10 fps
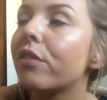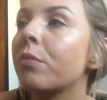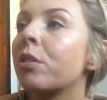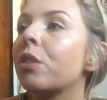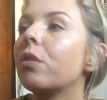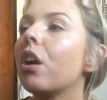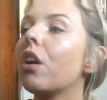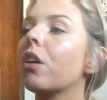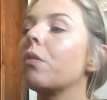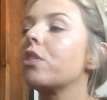from New
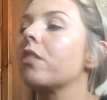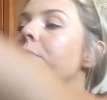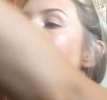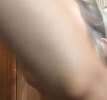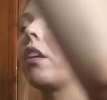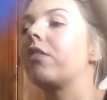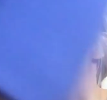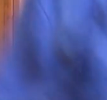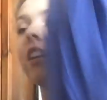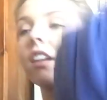Look which I've been
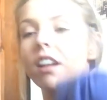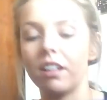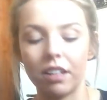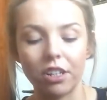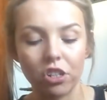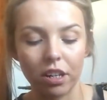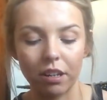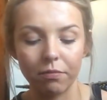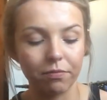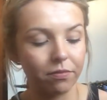wearing literally